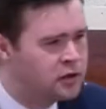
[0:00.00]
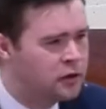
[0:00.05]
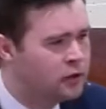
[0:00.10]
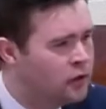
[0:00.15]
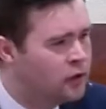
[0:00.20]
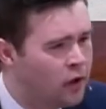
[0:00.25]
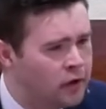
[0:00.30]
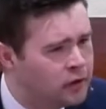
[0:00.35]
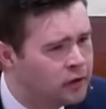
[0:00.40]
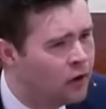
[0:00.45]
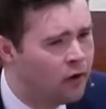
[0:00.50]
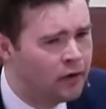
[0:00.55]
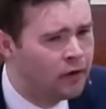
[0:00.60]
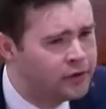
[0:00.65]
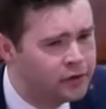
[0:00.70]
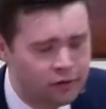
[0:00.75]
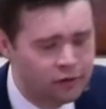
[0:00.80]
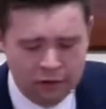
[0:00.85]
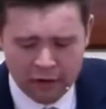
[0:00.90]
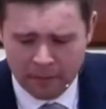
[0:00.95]
you'll not
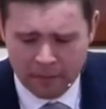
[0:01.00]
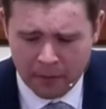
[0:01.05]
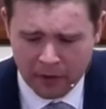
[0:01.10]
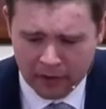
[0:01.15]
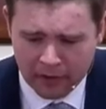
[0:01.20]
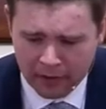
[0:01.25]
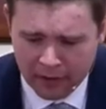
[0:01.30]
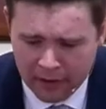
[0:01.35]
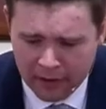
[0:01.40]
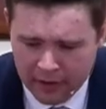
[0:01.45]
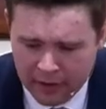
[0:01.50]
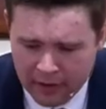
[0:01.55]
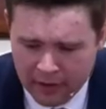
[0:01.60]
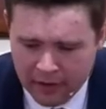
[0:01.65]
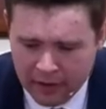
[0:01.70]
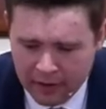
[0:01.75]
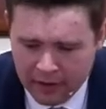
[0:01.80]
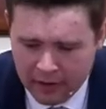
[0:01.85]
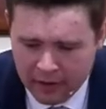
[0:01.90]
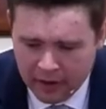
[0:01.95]
cause trouble.
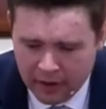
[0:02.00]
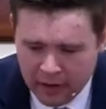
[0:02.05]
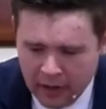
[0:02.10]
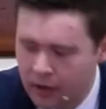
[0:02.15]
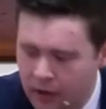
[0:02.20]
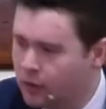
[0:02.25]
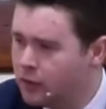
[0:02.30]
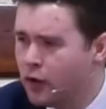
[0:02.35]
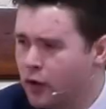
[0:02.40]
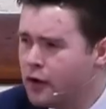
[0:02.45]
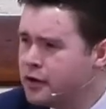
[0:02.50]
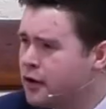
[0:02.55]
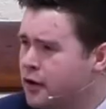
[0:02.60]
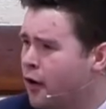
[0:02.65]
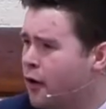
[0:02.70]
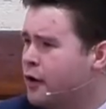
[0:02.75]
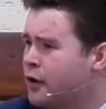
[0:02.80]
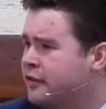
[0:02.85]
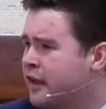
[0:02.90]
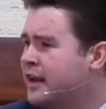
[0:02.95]
You'll not
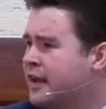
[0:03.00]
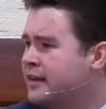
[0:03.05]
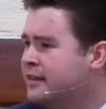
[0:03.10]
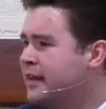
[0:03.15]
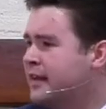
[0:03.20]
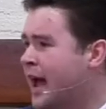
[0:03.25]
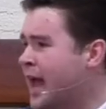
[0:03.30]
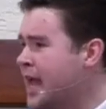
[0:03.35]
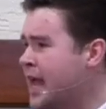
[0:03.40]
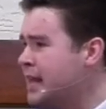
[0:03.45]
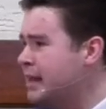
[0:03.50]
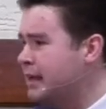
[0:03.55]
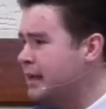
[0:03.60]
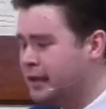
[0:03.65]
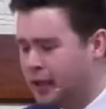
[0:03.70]
cause anxiety